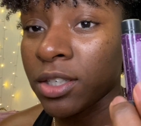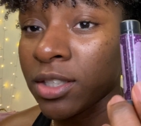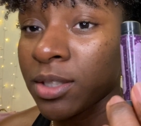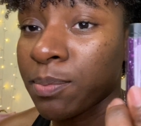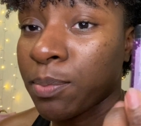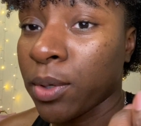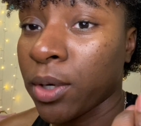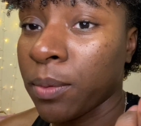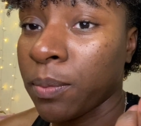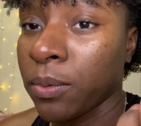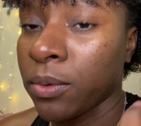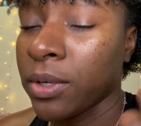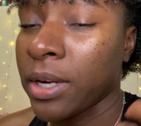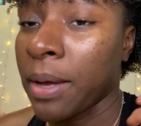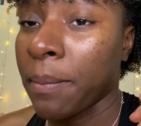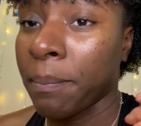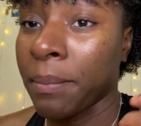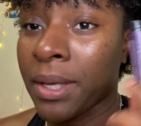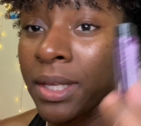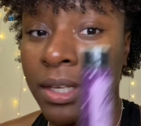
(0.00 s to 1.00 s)
purple
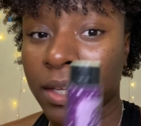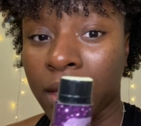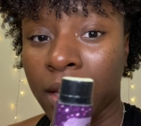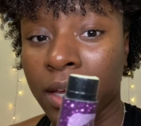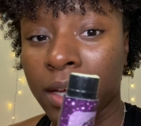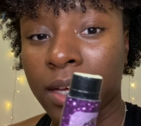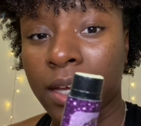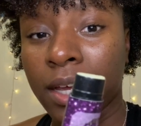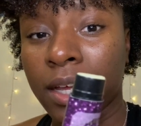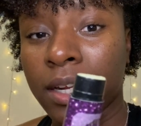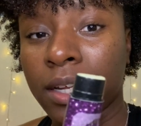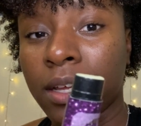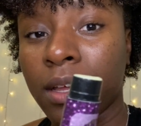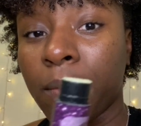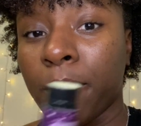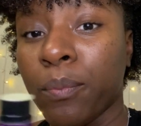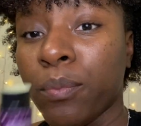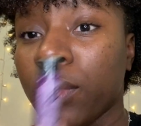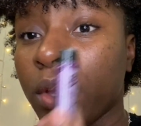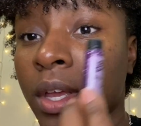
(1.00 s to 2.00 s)
that men can't get it.
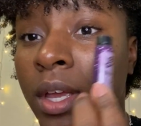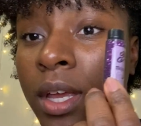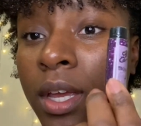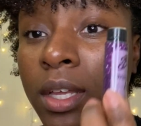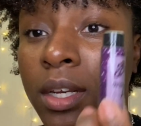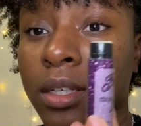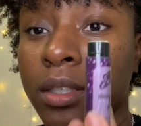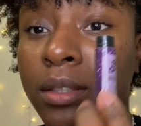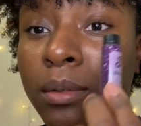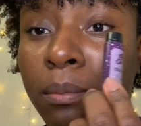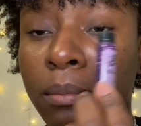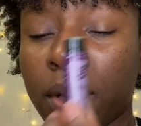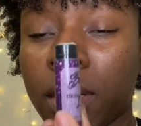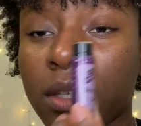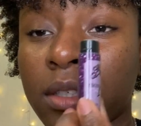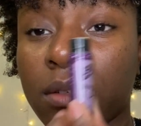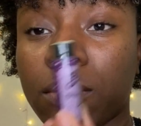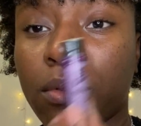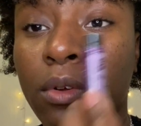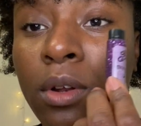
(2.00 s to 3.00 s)
It is
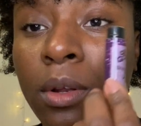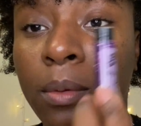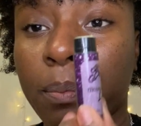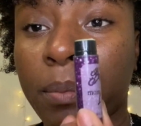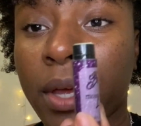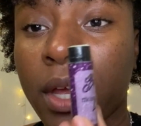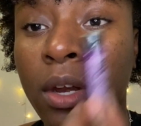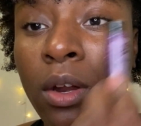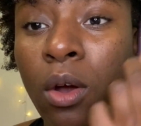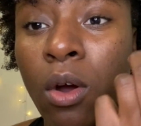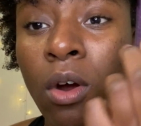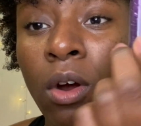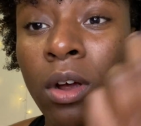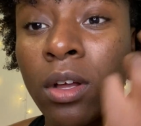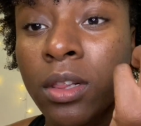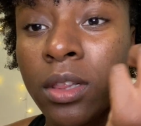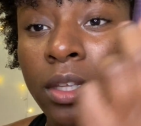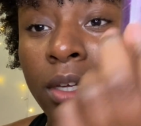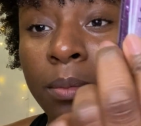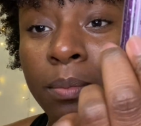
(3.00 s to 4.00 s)
amazing for the men. Our
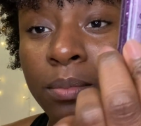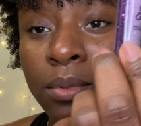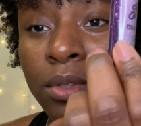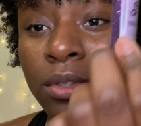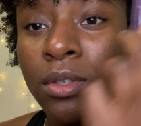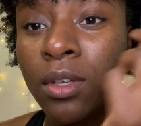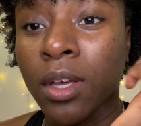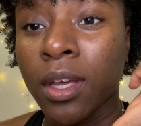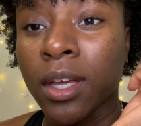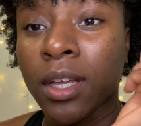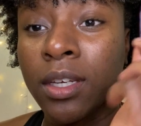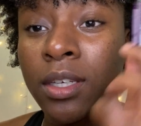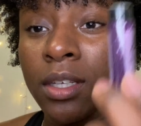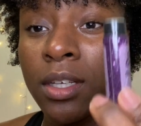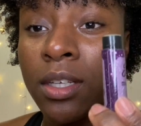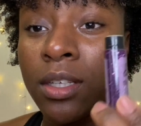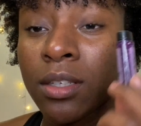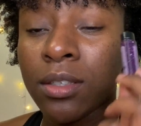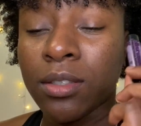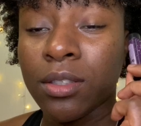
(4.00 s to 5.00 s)
lips
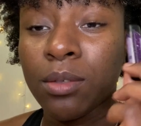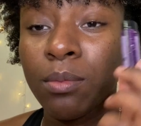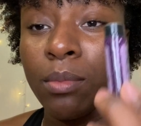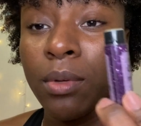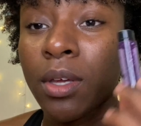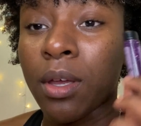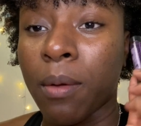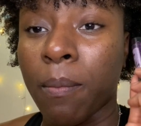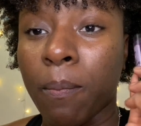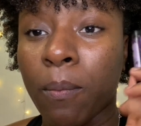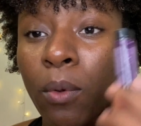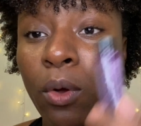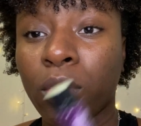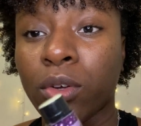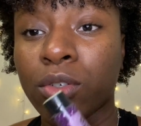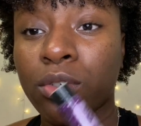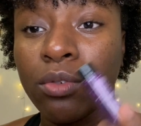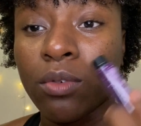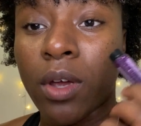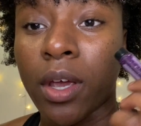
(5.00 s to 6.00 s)
need to be
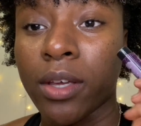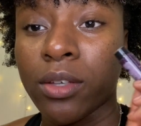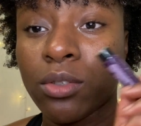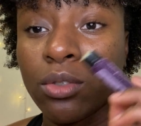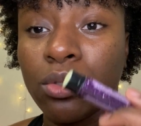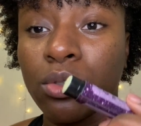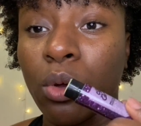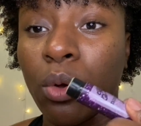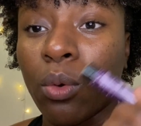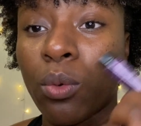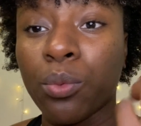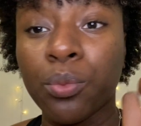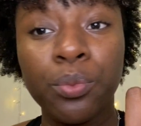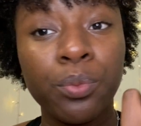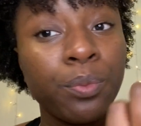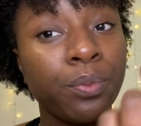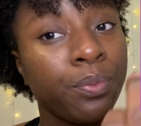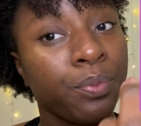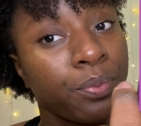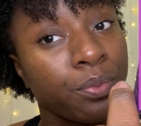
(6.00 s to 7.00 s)
moisturized. So
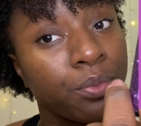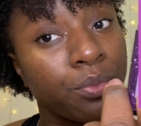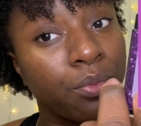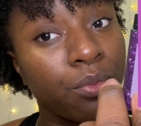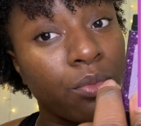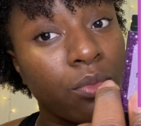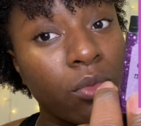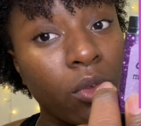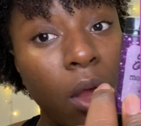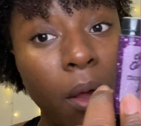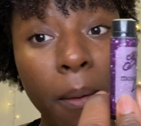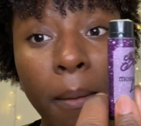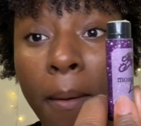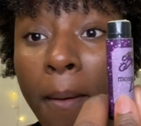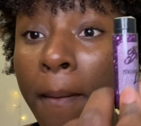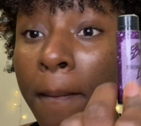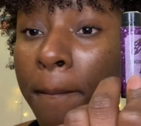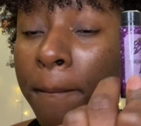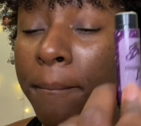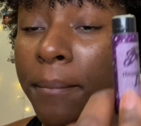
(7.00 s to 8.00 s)

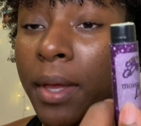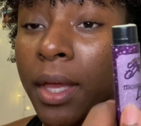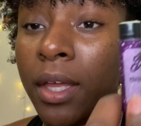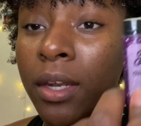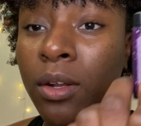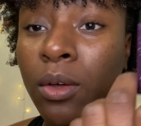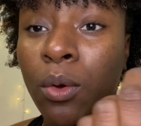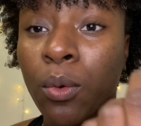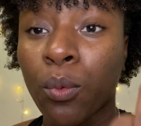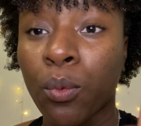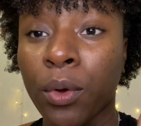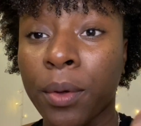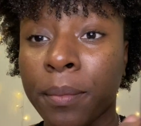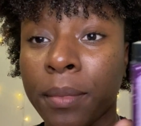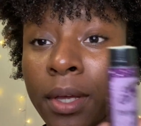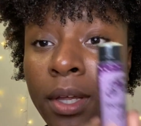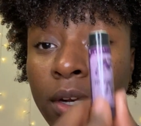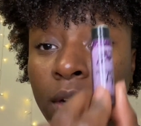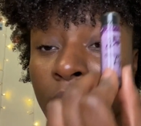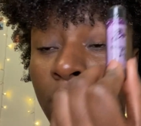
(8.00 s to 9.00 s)
men,
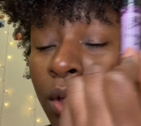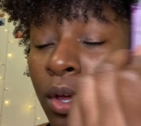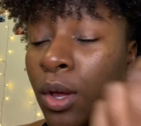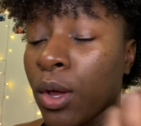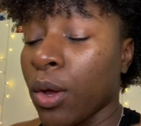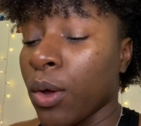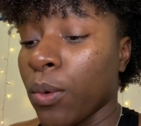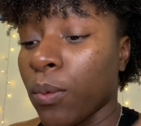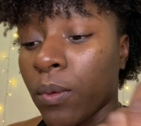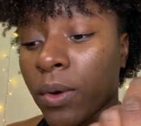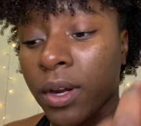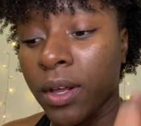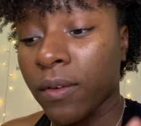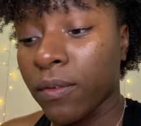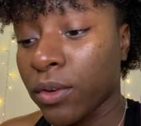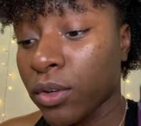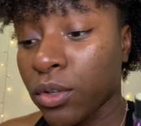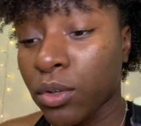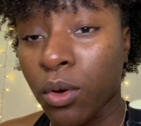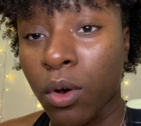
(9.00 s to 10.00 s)
women,
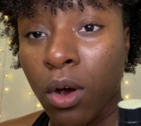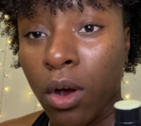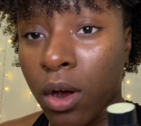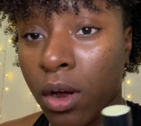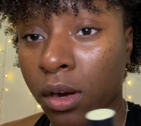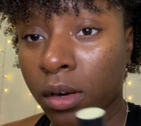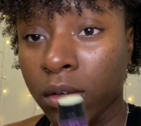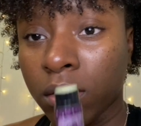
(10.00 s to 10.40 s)
whatever you are,